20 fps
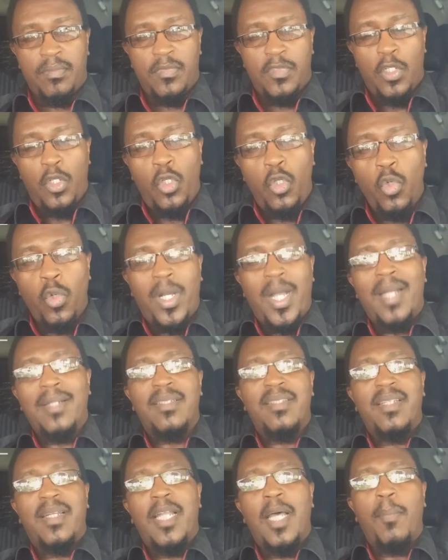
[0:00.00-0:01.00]
Look at
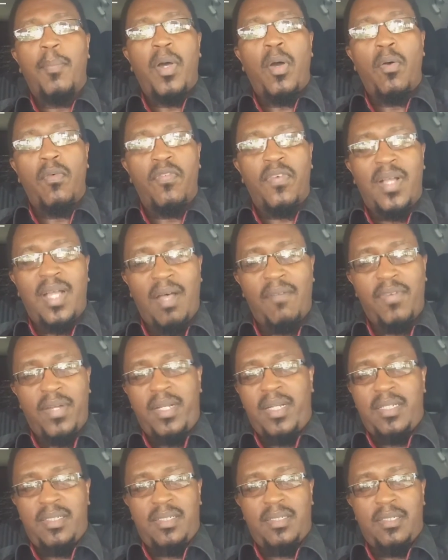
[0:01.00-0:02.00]
the number of
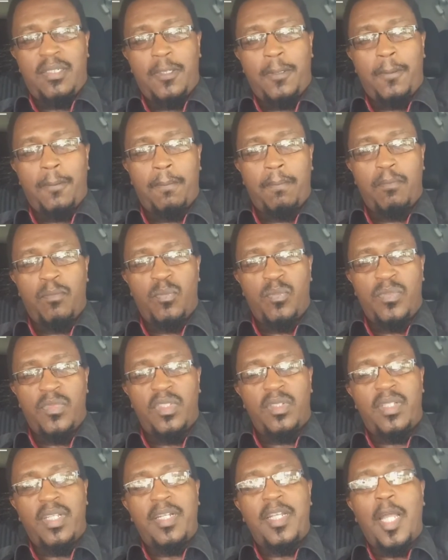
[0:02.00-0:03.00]
governors,
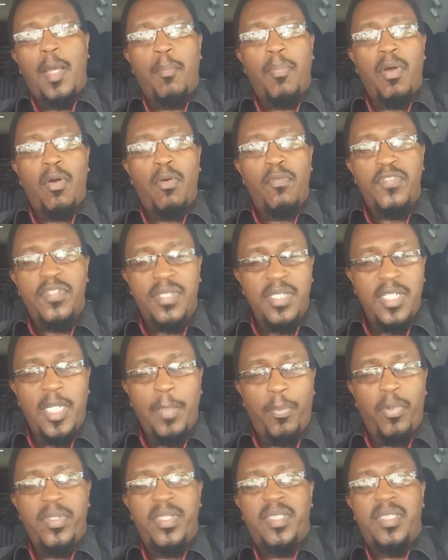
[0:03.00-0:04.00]
the number of senior
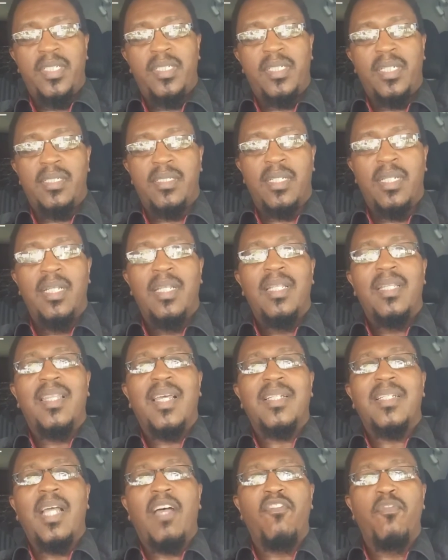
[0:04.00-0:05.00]
politicians
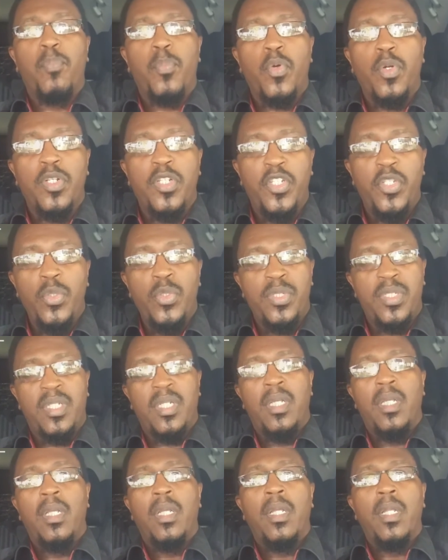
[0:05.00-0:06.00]
that have produced
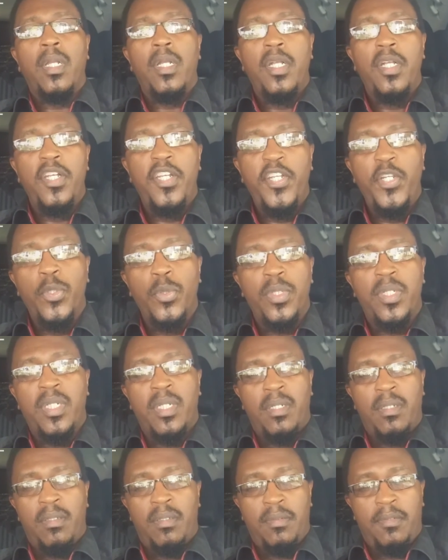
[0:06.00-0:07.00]
nude
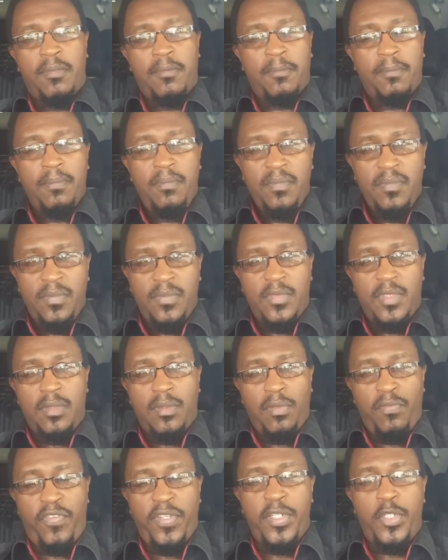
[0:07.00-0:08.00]

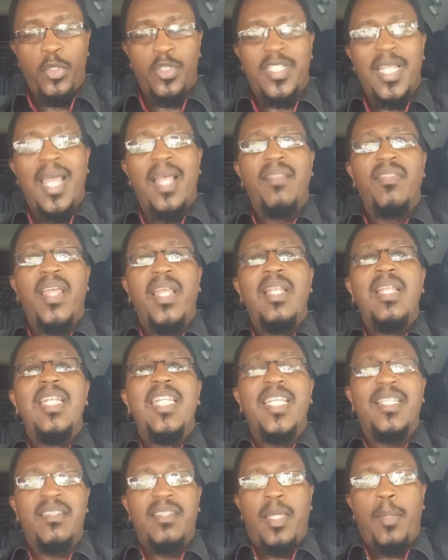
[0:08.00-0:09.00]
videos, and they
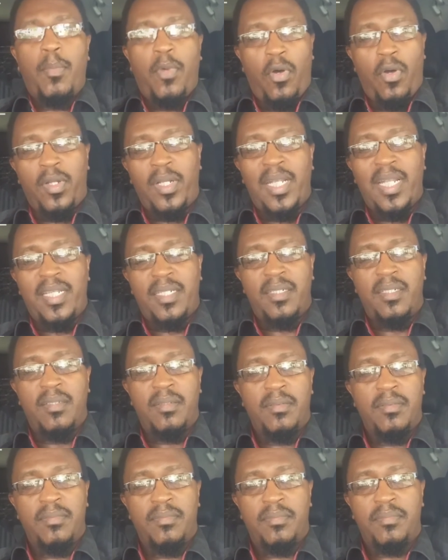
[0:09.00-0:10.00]
leak them online,
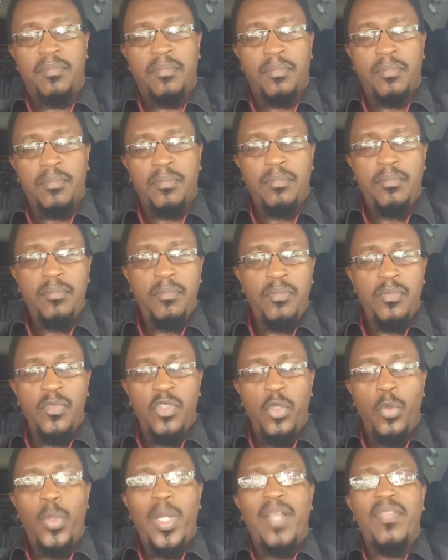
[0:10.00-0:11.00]

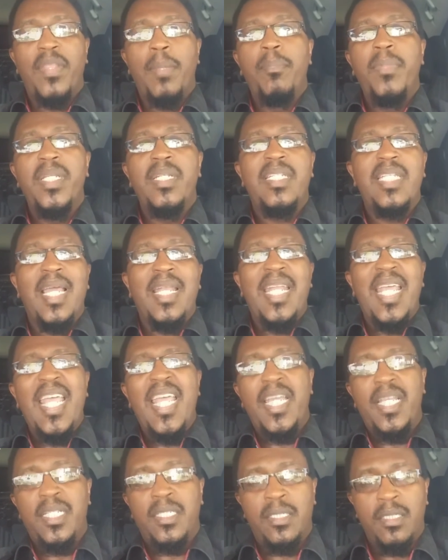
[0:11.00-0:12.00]
where the median
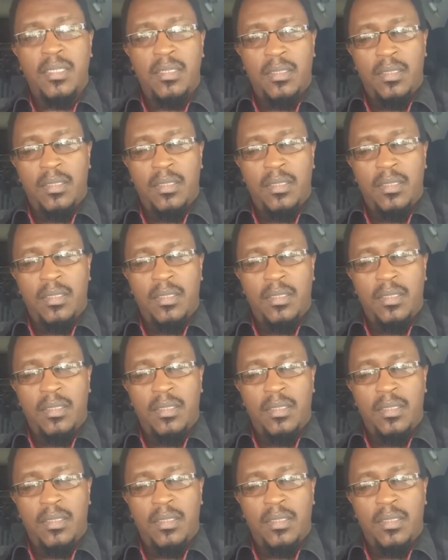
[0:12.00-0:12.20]
age